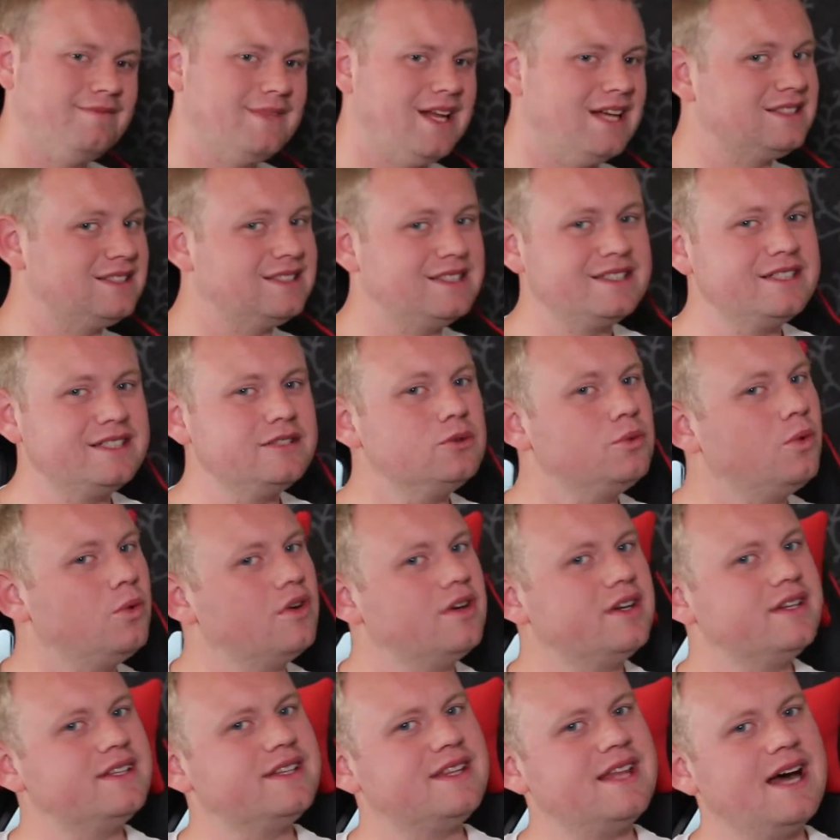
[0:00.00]
I still
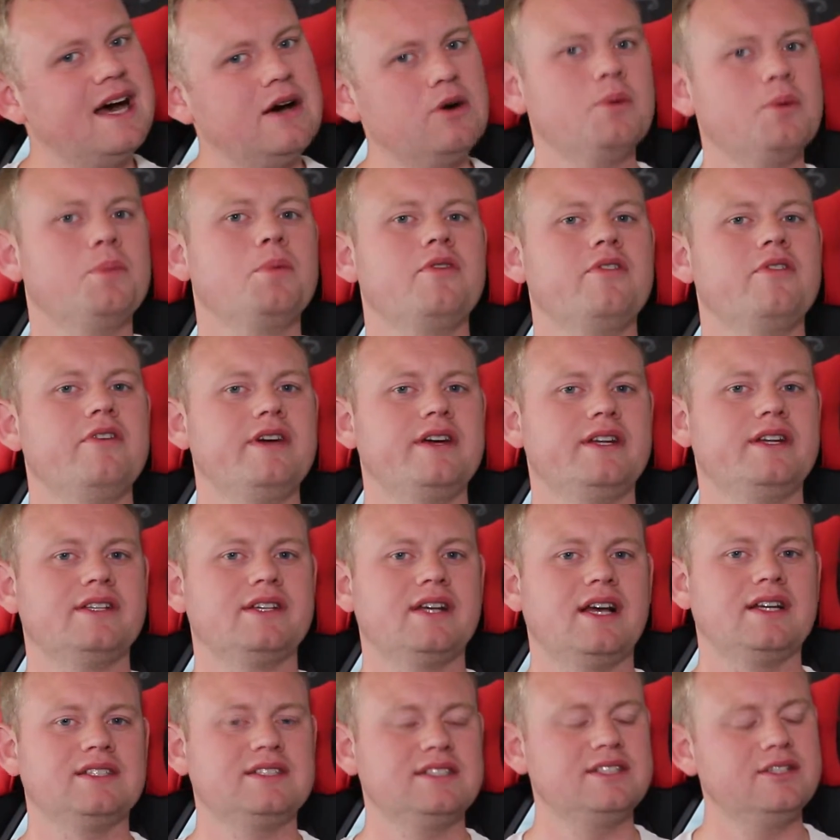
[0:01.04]
wanted that upgrade.
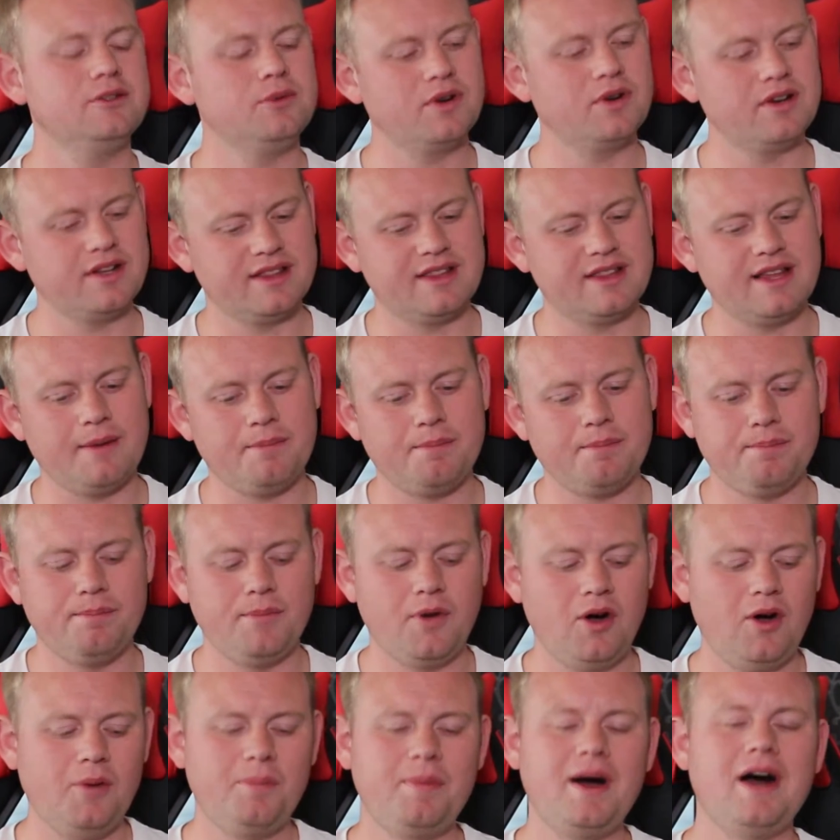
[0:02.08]
I still wanted that
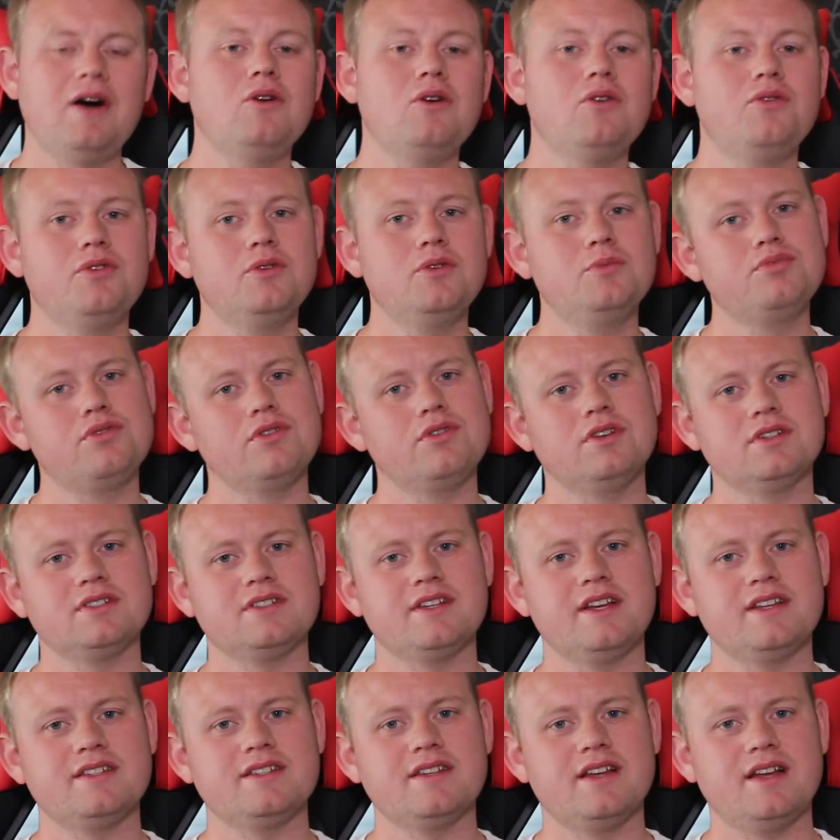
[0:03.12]
more powerful
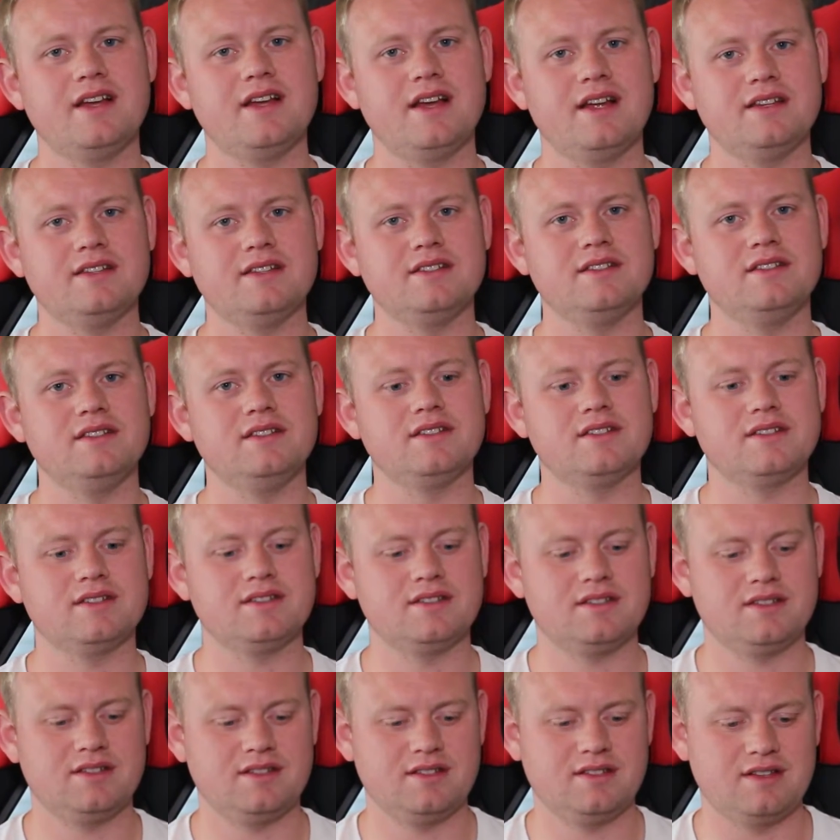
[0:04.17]
processor, and
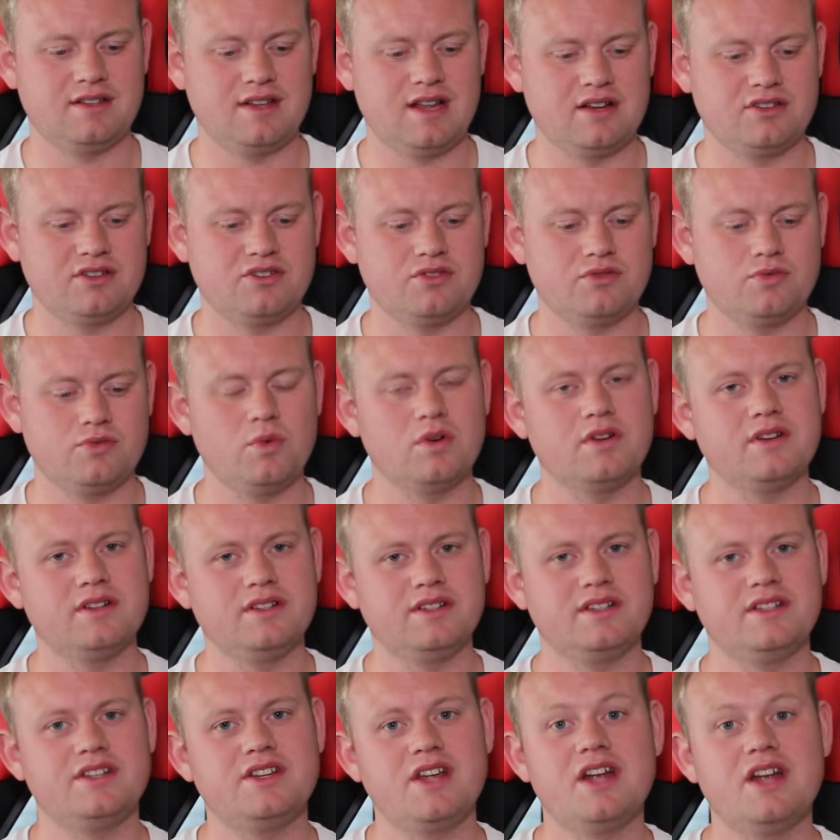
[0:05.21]
I just
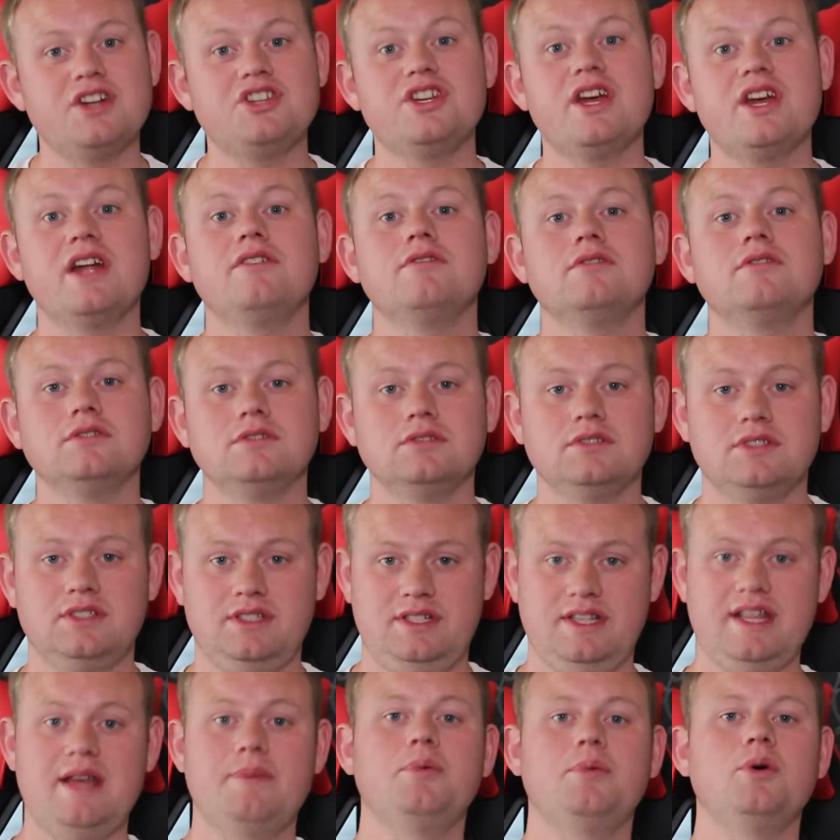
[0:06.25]
wanted a general
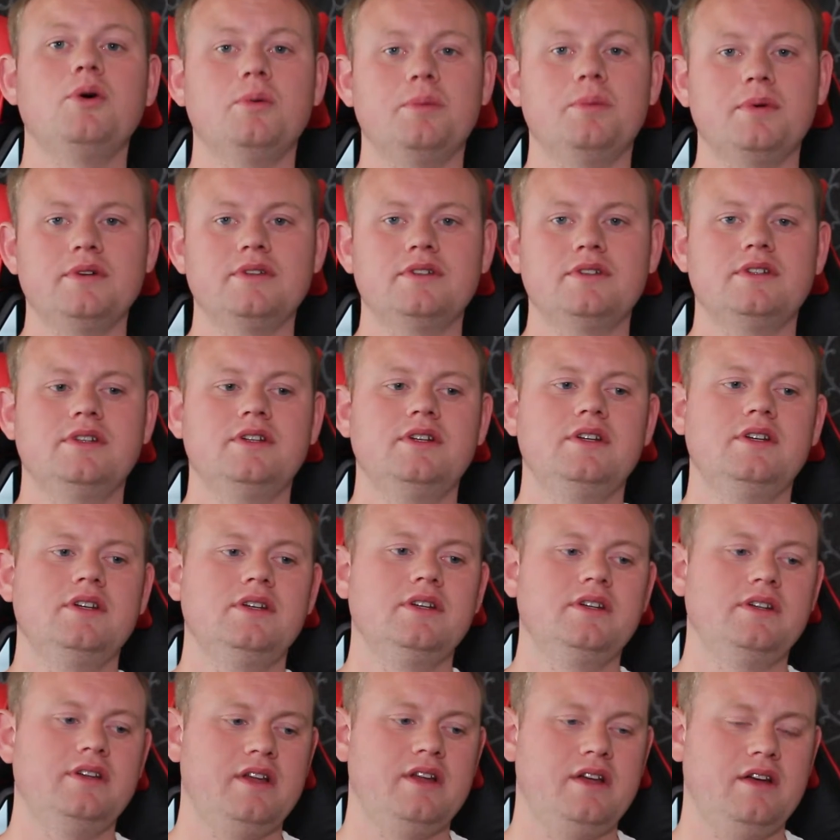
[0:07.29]
step up
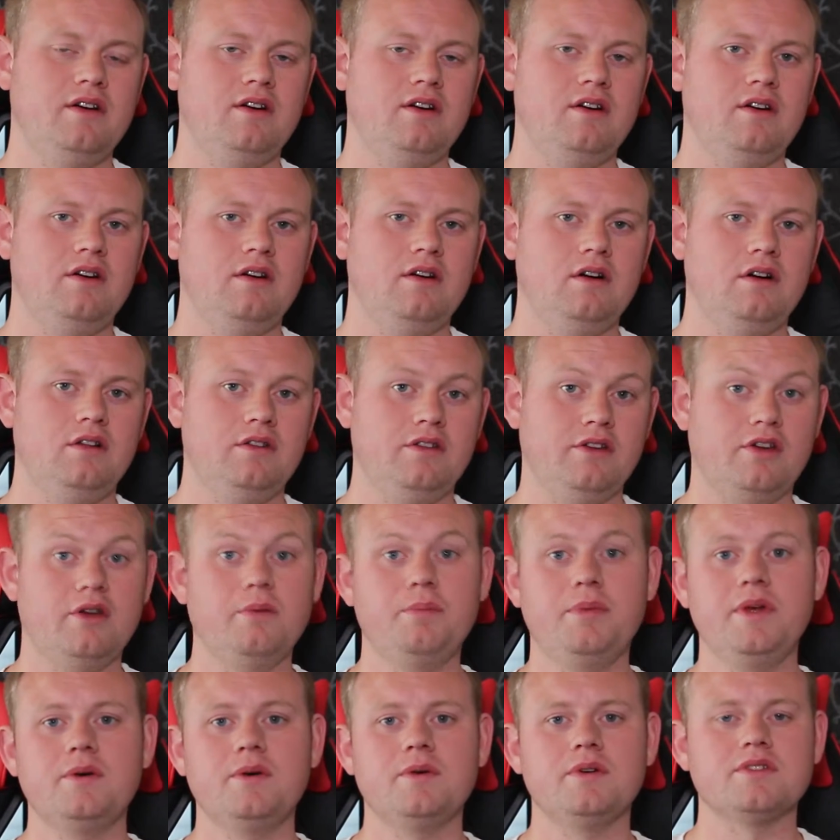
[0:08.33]
on the
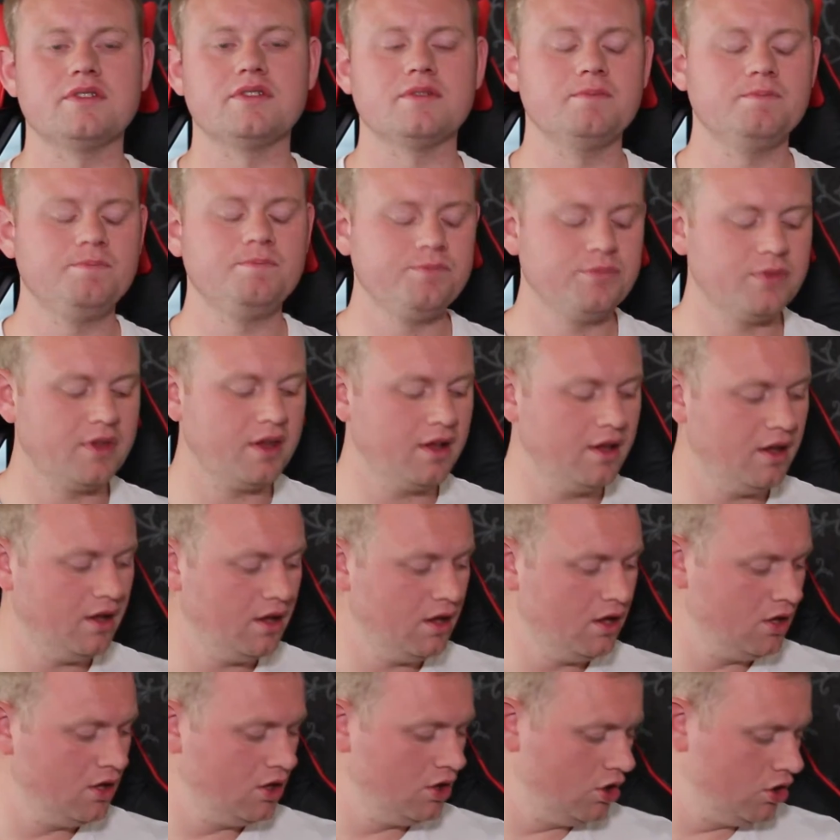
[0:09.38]
computers.
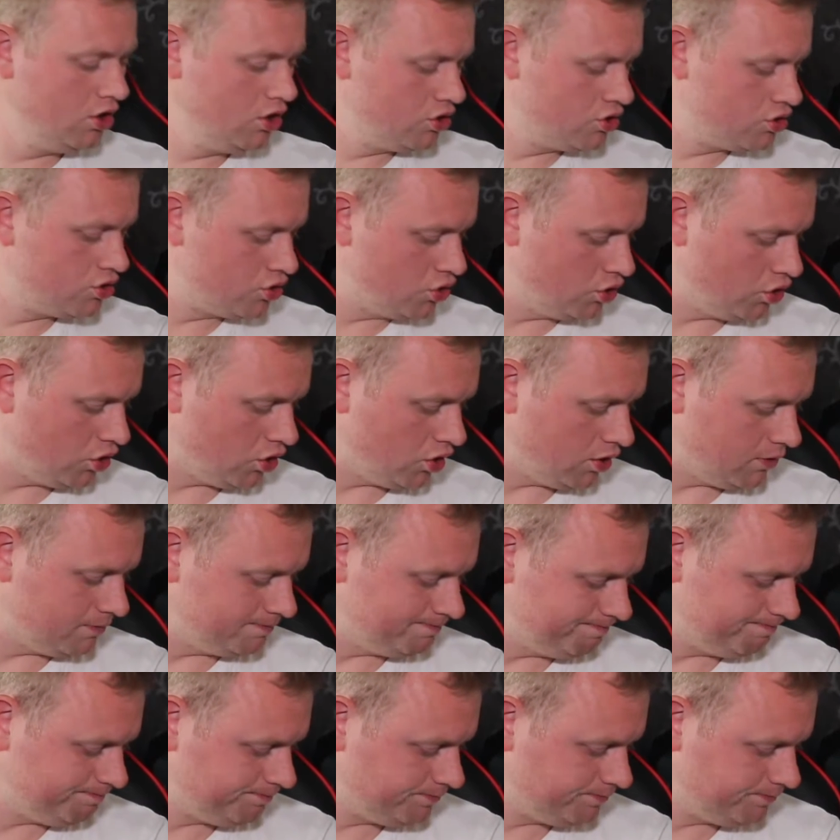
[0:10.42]
So